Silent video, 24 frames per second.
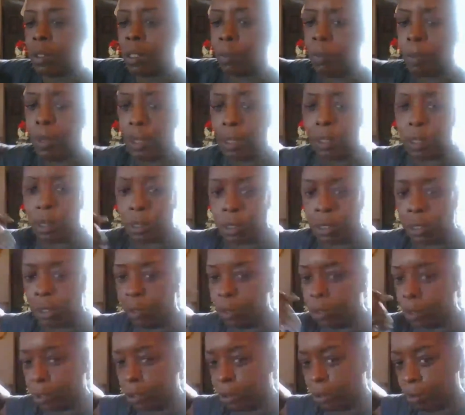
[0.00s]
So please
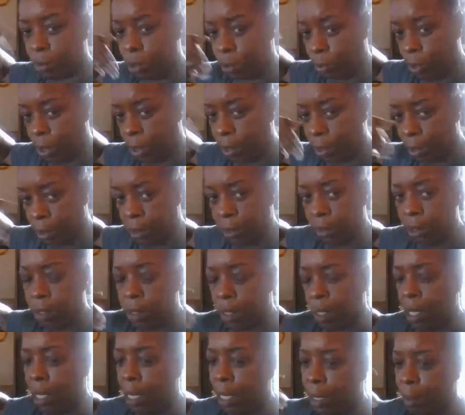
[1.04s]
excuse sweating.
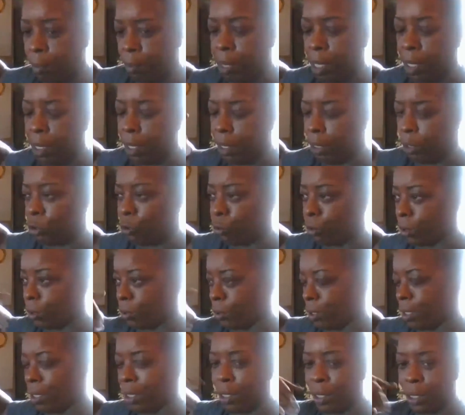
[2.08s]
I am not a
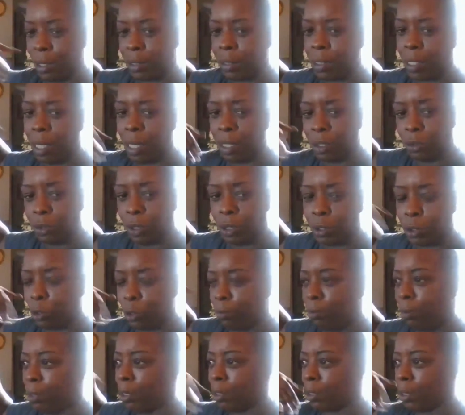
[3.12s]
drinker, guys. I drink
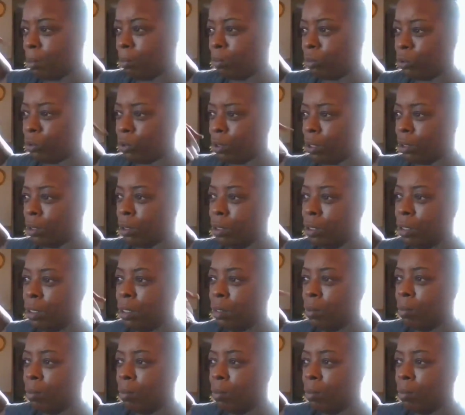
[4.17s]
two beers. I'm drunk